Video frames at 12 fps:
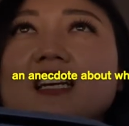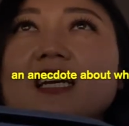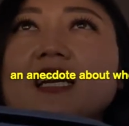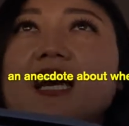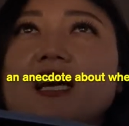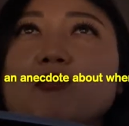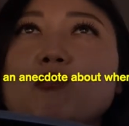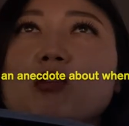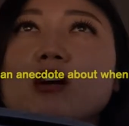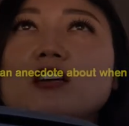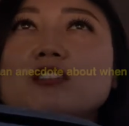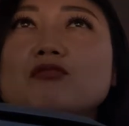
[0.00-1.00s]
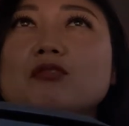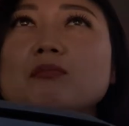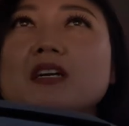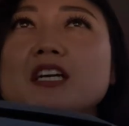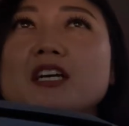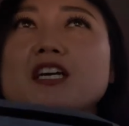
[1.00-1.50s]
And I walked from
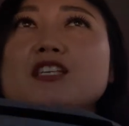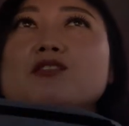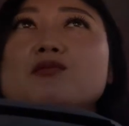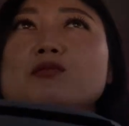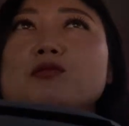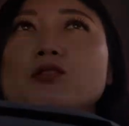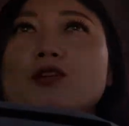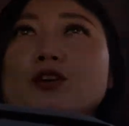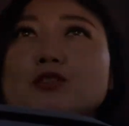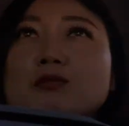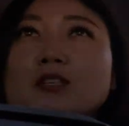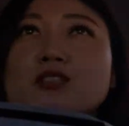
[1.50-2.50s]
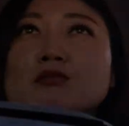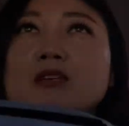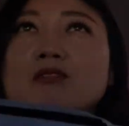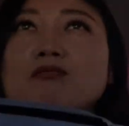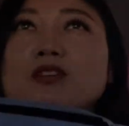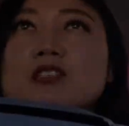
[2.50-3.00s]
my high school all the way to my
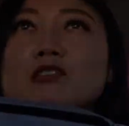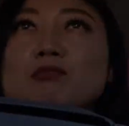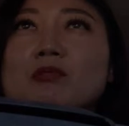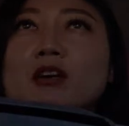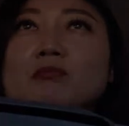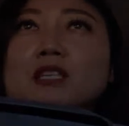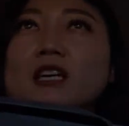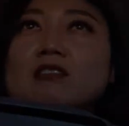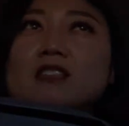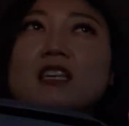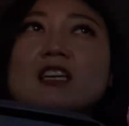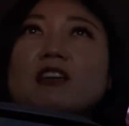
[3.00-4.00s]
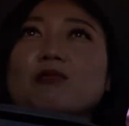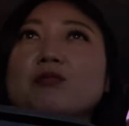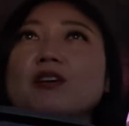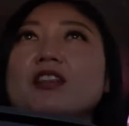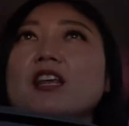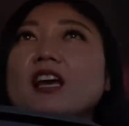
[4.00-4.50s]
friend's mom's house that I live
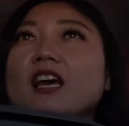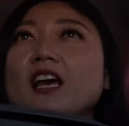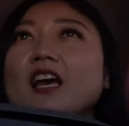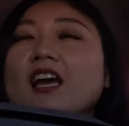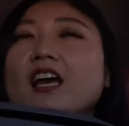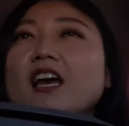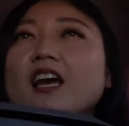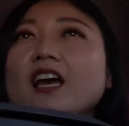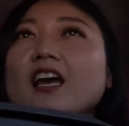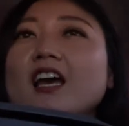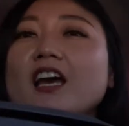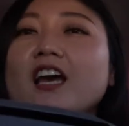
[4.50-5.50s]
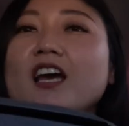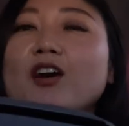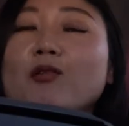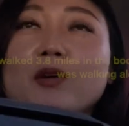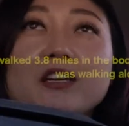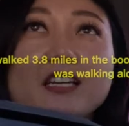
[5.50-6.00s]
with
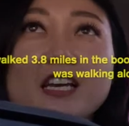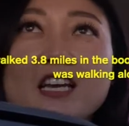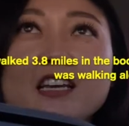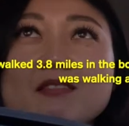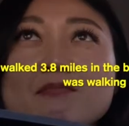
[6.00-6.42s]
one day